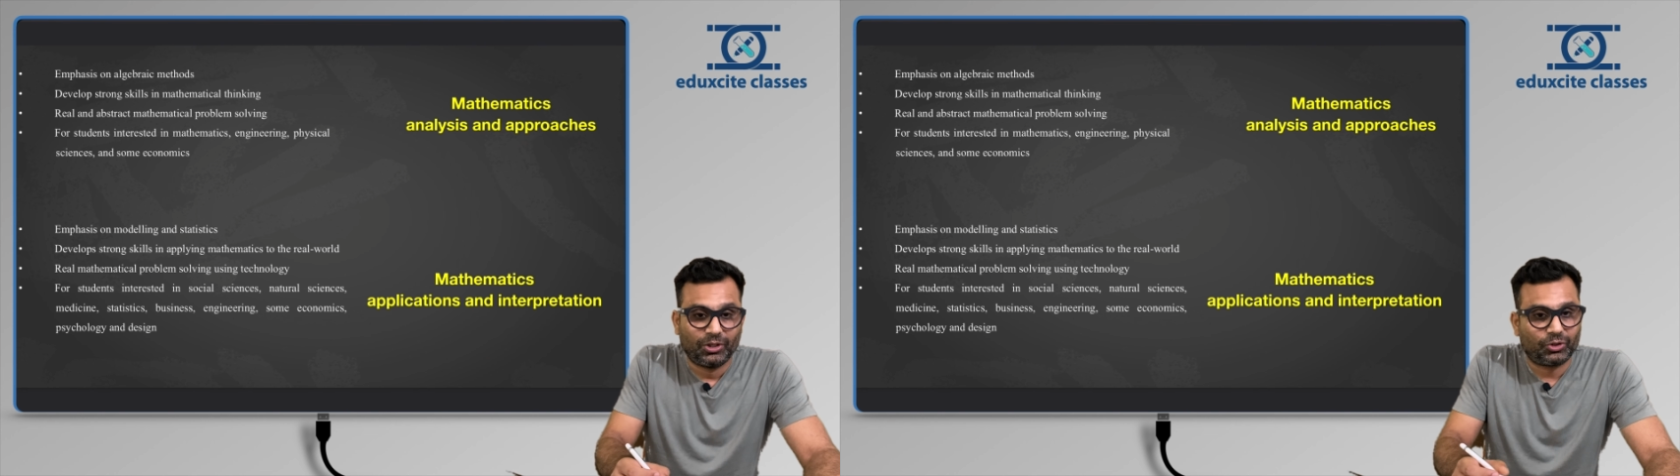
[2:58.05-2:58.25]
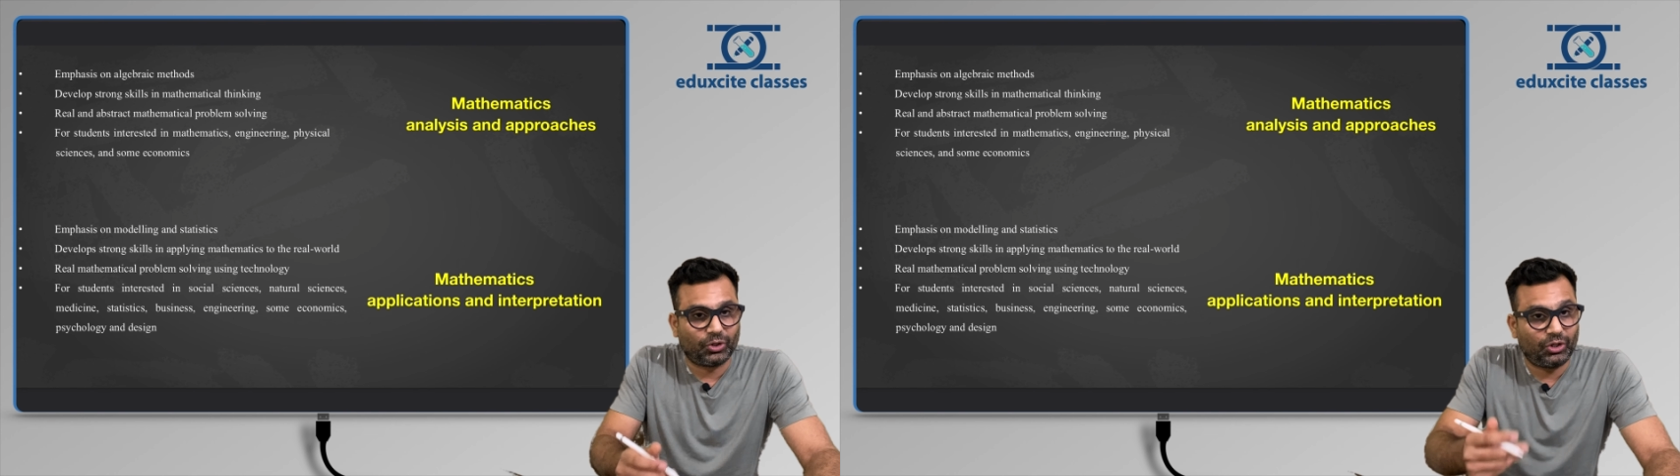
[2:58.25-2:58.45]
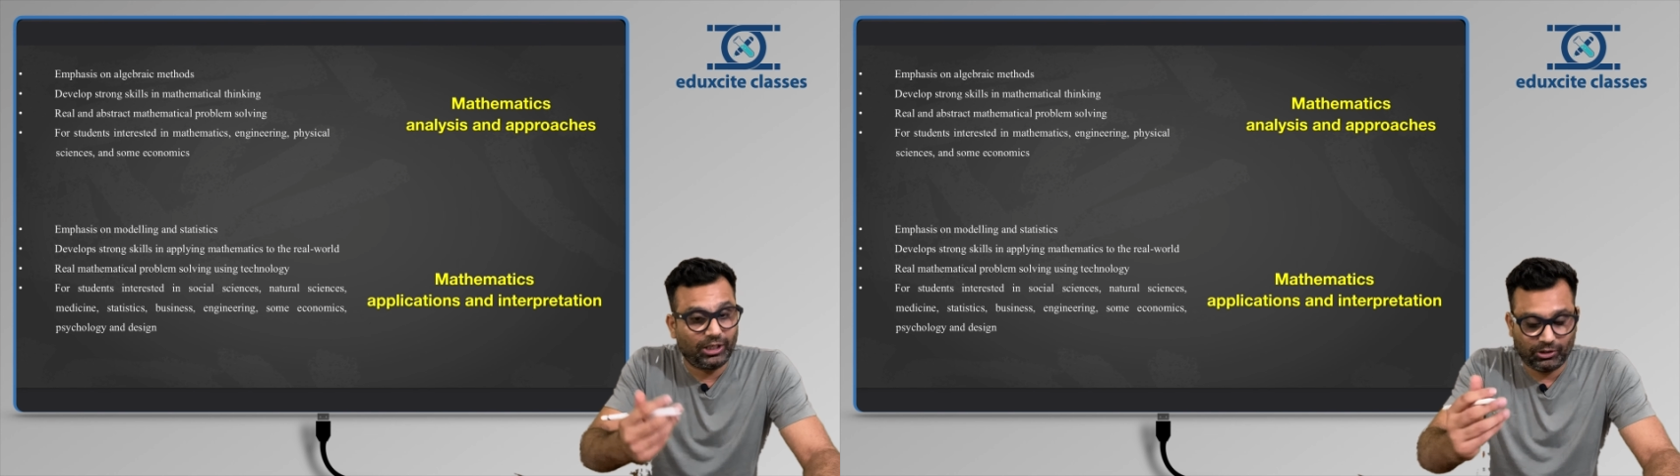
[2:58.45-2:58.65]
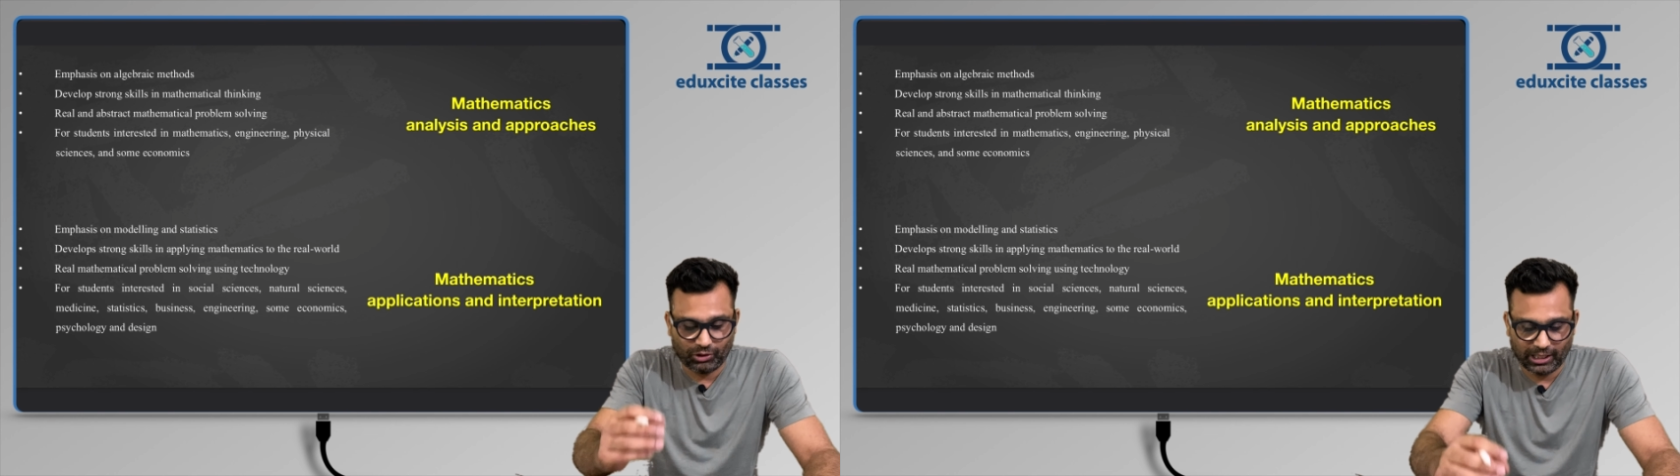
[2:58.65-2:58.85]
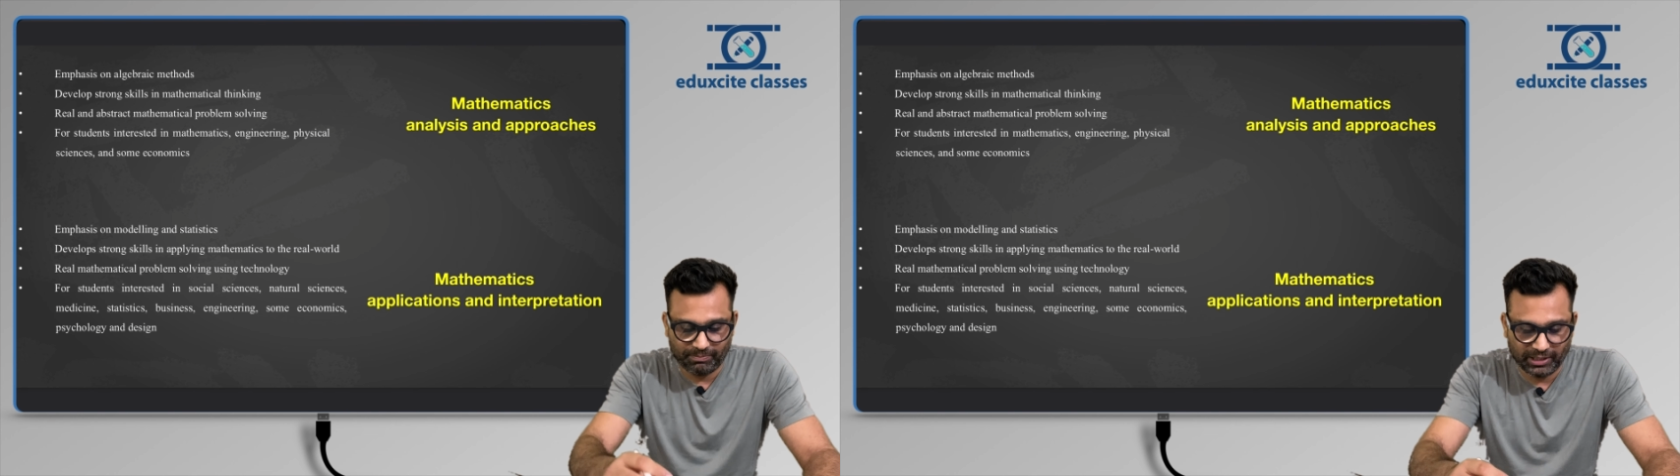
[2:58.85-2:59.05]
So you need to
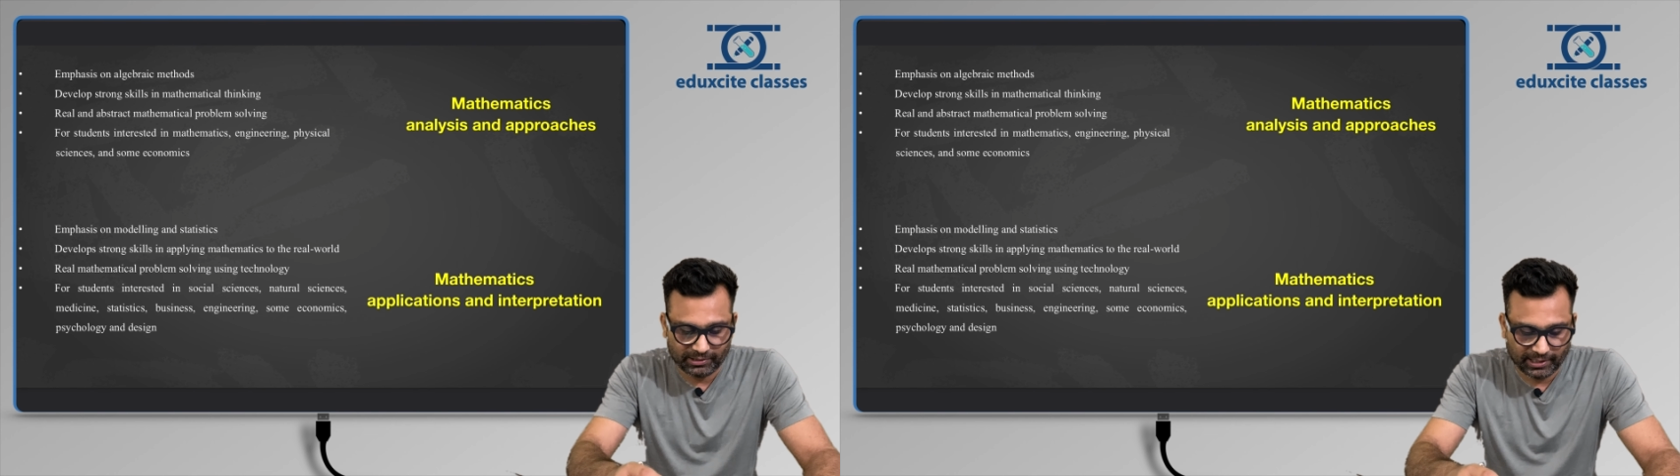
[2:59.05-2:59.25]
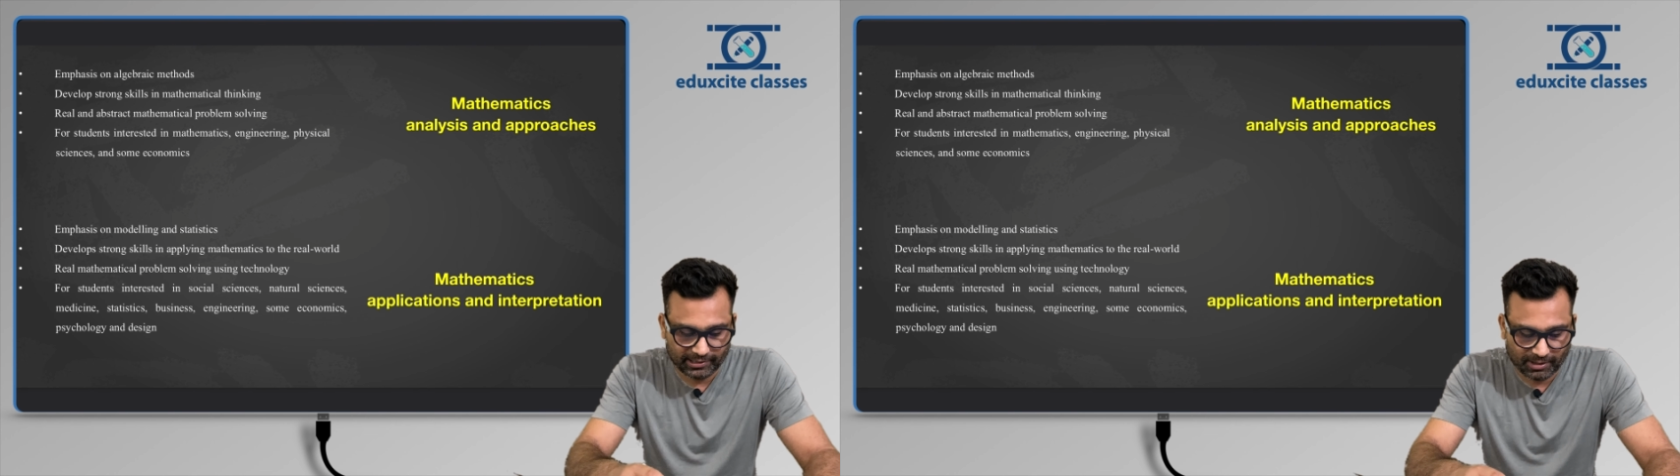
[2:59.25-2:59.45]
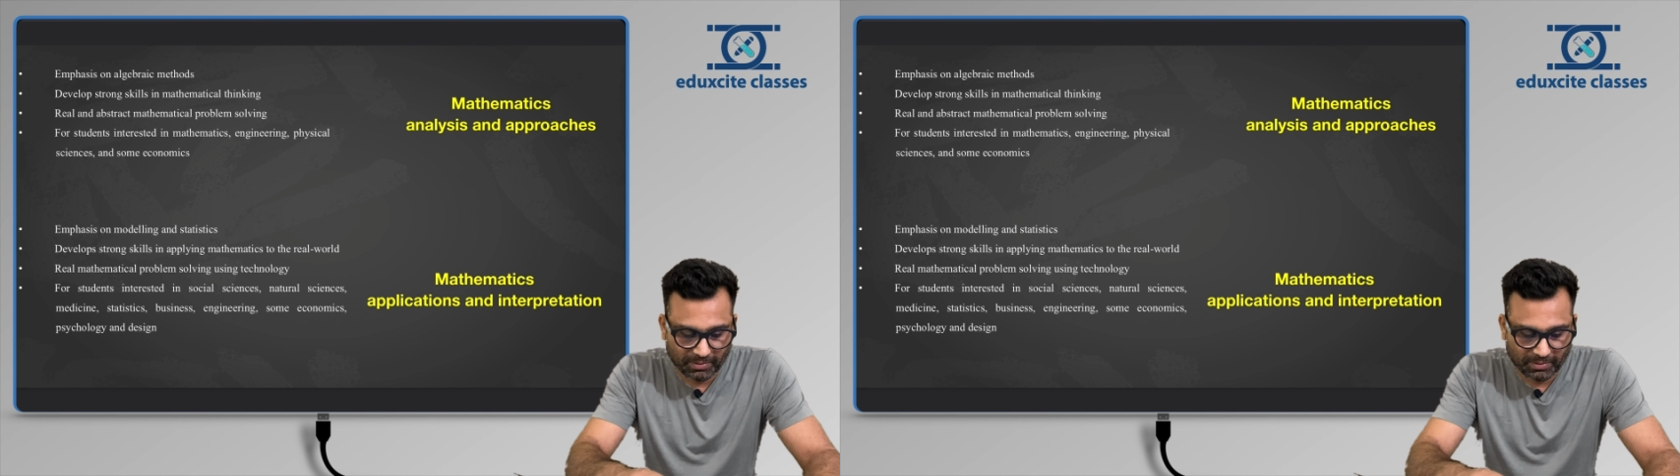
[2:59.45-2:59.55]
keep these things in